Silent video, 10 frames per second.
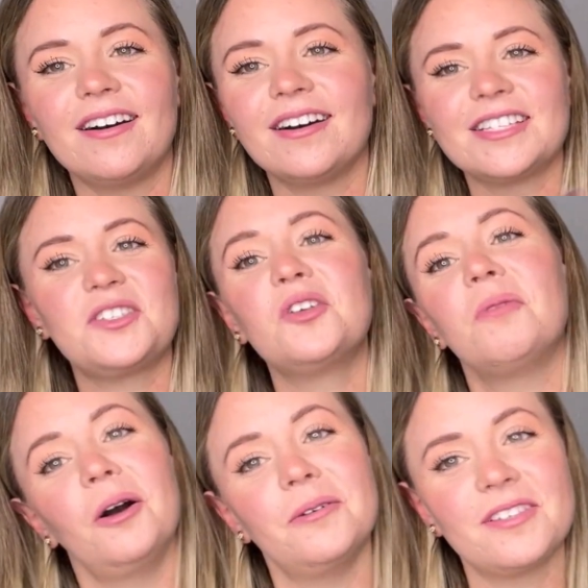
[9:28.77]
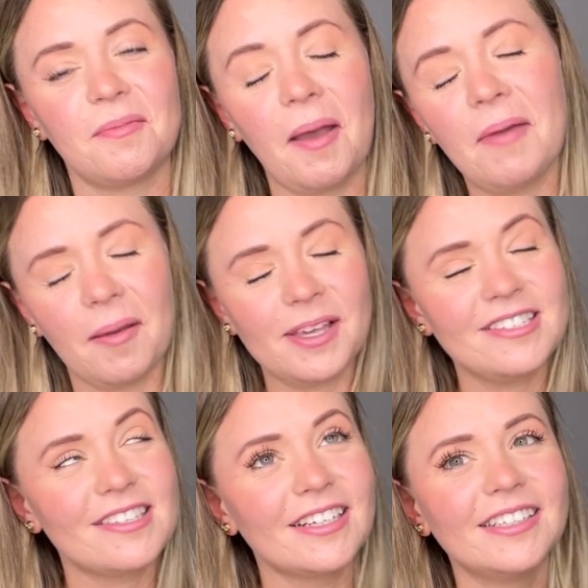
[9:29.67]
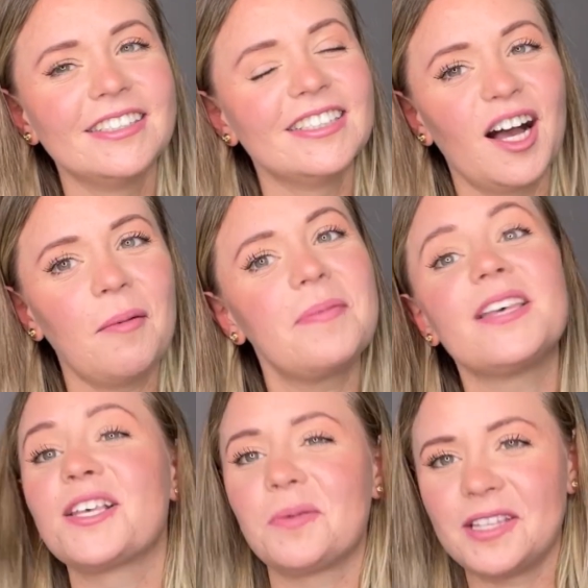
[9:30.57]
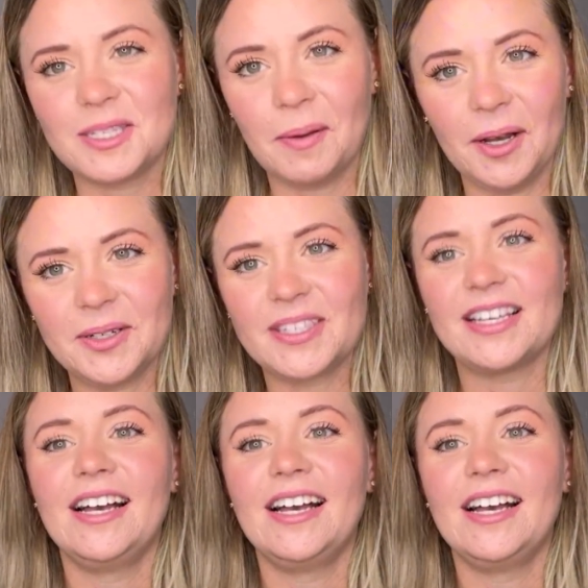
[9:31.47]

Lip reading: these two bows are my babies. I'm obsessed with these bows.